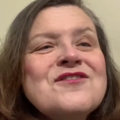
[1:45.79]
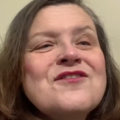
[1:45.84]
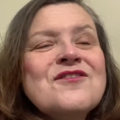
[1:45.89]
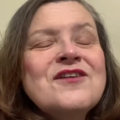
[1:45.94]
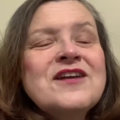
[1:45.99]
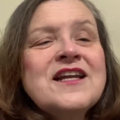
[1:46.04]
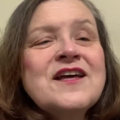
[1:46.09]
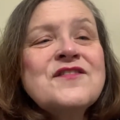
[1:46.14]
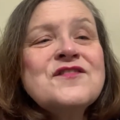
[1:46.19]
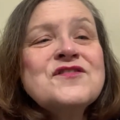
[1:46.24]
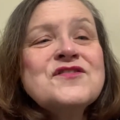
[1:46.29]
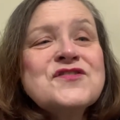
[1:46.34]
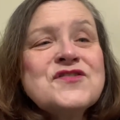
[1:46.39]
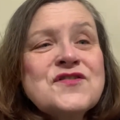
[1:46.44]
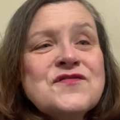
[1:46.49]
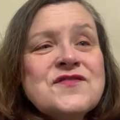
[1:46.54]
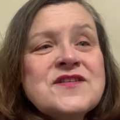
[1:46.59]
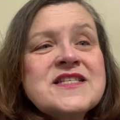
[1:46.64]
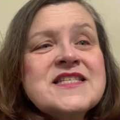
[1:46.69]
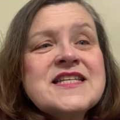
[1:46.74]
or another
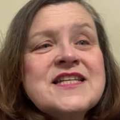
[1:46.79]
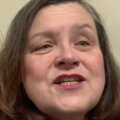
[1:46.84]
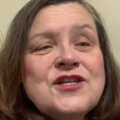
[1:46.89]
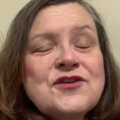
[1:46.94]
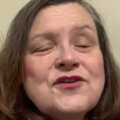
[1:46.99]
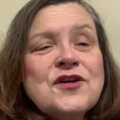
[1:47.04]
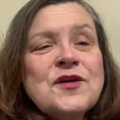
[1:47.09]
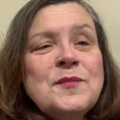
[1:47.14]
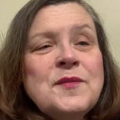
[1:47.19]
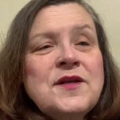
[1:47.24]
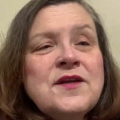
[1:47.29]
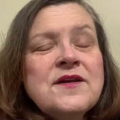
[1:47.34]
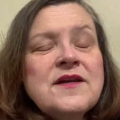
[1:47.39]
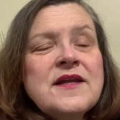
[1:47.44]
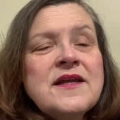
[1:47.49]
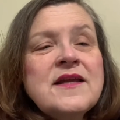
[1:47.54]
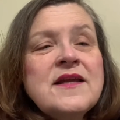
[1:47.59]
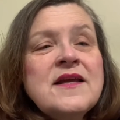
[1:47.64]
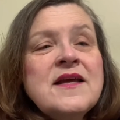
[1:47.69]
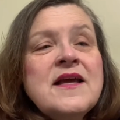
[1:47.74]
service in your
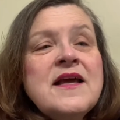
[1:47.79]
community.